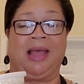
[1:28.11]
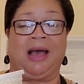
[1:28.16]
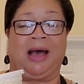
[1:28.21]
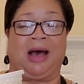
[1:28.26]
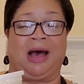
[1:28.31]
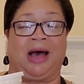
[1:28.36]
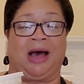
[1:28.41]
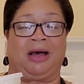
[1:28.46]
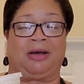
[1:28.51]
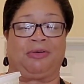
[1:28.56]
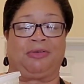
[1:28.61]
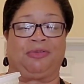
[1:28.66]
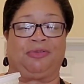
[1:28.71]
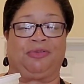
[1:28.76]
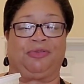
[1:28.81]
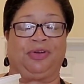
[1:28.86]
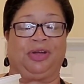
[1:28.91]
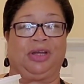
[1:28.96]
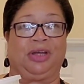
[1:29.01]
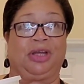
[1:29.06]

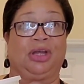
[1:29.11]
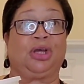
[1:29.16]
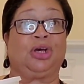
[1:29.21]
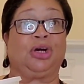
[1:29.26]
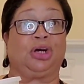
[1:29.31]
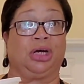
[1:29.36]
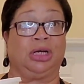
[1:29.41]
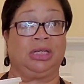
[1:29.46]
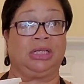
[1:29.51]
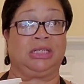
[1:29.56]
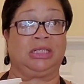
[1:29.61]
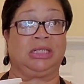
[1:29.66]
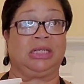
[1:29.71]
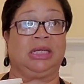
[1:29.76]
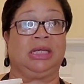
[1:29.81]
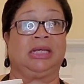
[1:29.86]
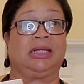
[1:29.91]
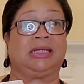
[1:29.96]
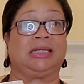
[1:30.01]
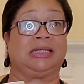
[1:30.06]
of cooked
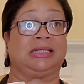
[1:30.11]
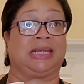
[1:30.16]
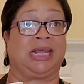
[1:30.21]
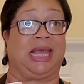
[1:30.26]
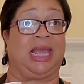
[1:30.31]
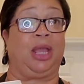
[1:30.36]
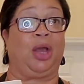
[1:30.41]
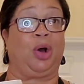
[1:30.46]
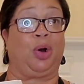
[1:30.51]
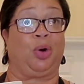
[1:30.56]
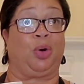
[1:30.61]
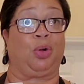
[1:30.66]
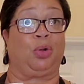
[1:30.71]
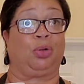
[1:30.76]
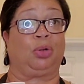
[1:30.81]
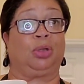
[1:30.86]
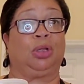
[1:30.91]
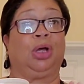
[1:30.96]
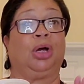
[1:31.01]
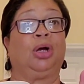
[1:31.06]

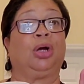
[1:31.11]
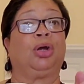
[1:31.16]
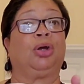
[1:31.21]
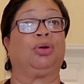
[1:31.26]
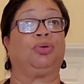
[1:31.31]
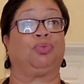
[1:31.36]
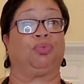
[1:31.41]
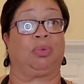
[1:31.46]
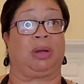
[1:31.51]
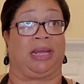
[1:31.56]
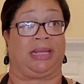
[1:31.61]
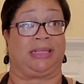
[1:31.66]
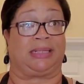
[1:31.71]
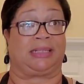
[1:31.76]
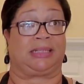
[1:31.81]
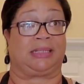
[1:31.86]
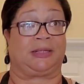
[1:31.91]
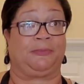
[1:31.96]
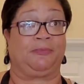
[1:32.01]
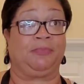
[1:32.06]
day-old
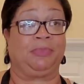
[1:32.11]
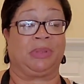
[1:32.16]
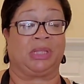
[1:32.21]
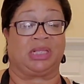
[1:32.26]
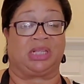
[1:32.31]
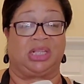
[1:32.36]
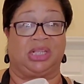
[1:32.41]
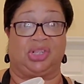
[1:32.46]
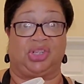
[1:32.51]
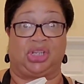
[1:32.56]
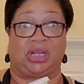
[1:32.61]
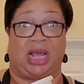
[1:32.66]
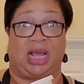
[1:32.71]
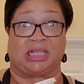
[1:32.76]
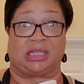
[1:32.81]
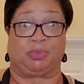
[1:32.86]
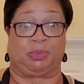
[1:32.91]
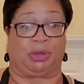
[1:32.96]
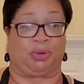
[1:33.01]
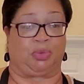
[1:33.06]
rice. This is
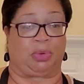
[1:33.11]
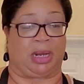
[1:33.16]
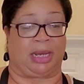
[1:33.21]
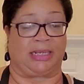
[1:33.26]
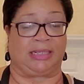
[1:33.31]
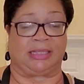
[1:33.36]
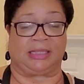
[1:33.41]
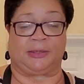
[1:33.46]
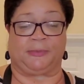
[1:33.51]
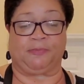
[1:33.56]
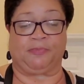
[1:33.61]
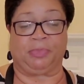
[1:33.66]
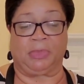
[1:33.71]
jasmine rice.